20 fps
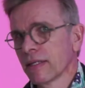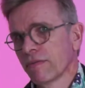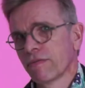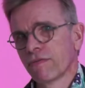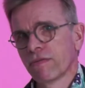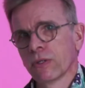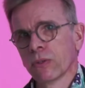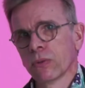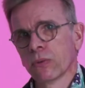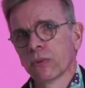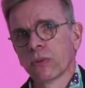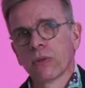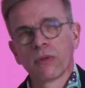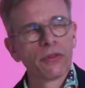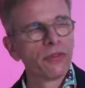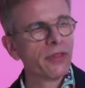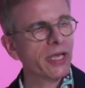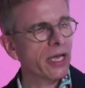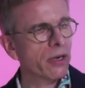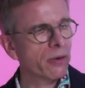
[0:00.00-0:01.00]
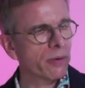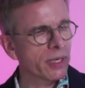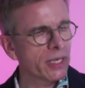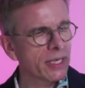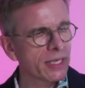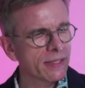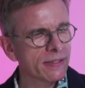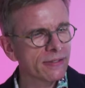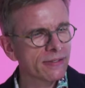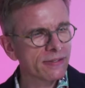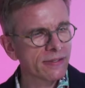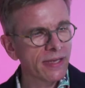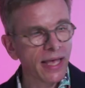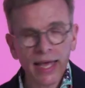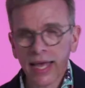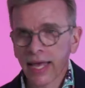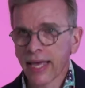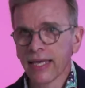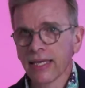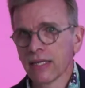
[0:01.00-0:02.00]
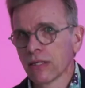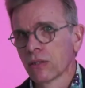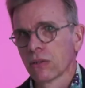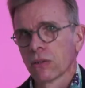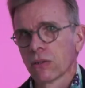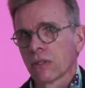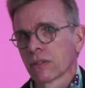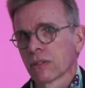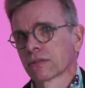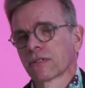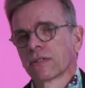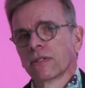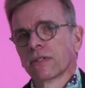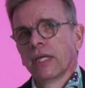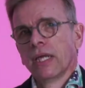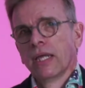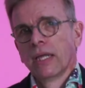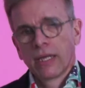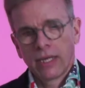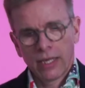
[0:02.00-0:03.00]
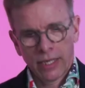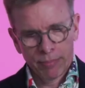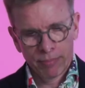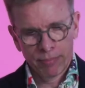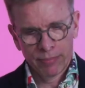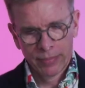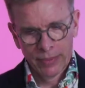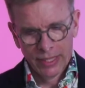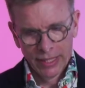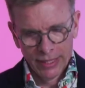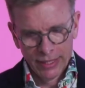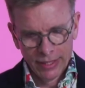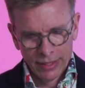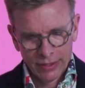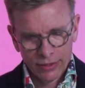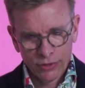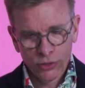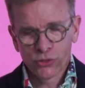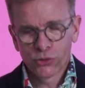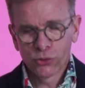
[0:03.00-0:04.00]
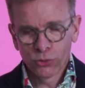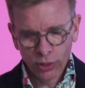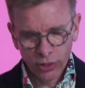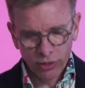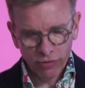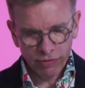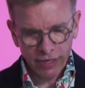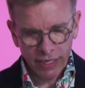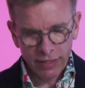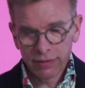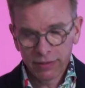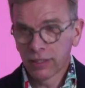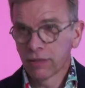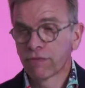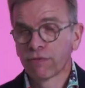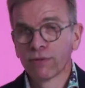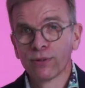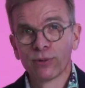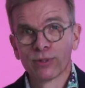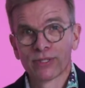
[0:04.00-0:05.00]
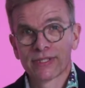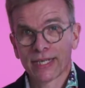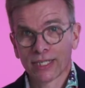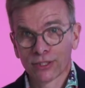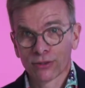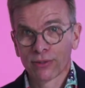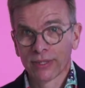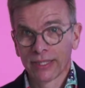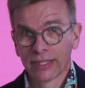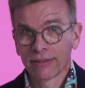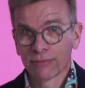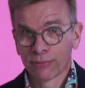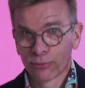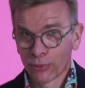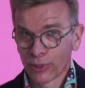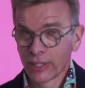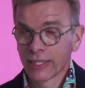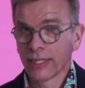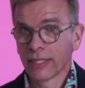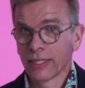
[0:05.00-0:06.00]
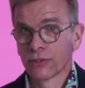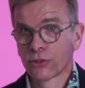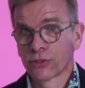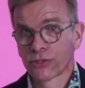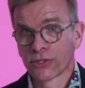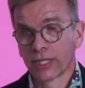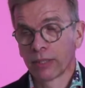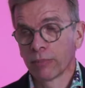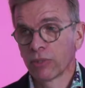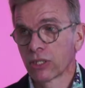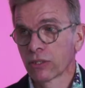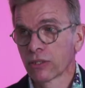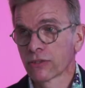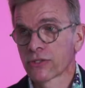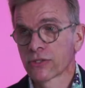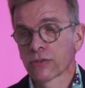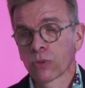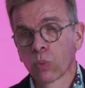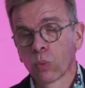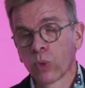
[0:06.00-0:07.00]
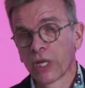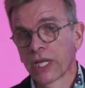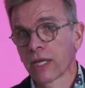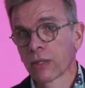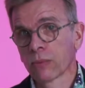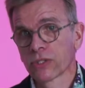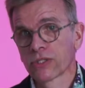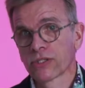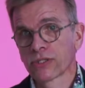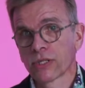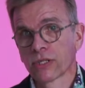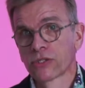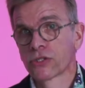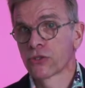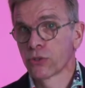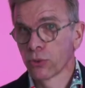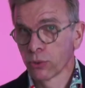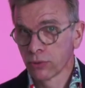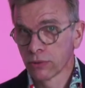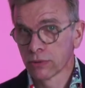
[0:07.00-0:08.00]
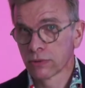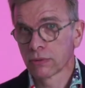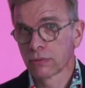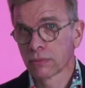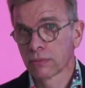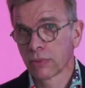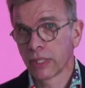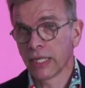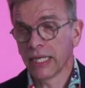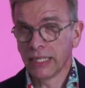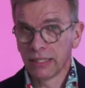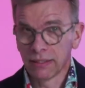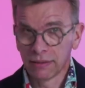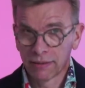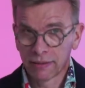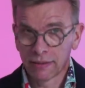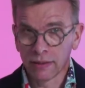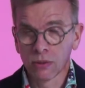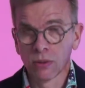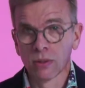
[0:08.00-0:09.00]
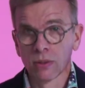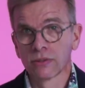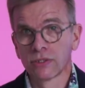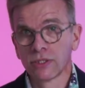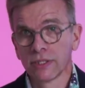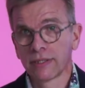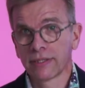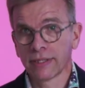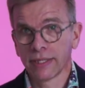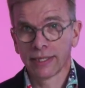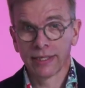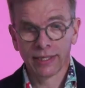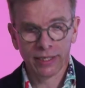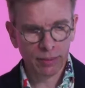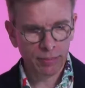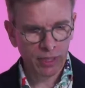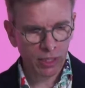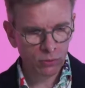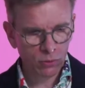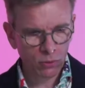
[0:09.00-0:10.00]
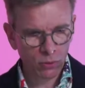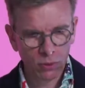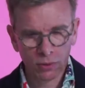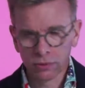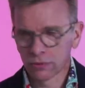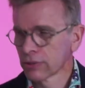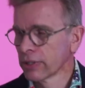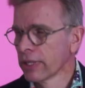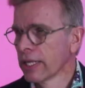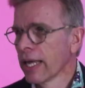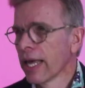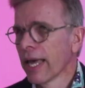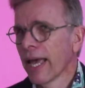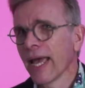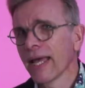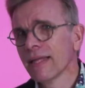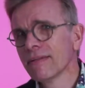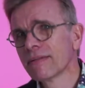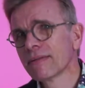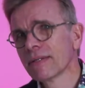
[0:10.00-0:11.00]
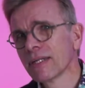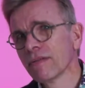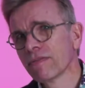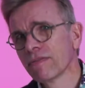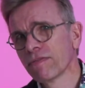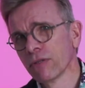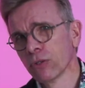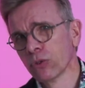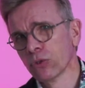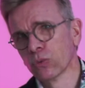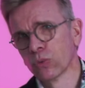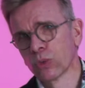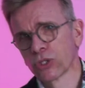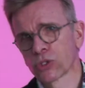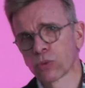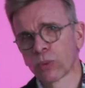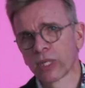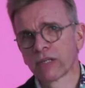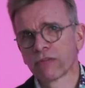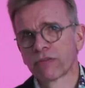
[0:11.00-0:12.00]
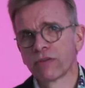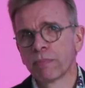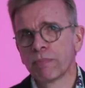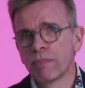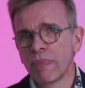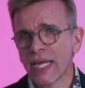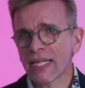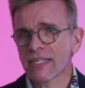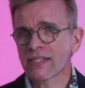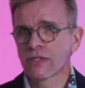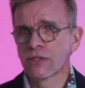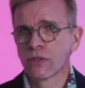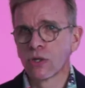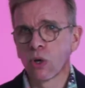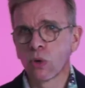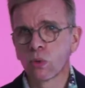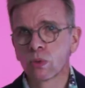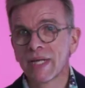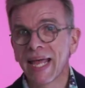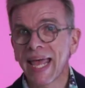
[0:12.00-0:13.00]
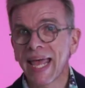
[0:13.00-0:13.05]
Flew, There Is a God. The story of Anthony Flew is actually really interesting because when I was a student in theology, thinking about God, Anthony Flew was one of the best known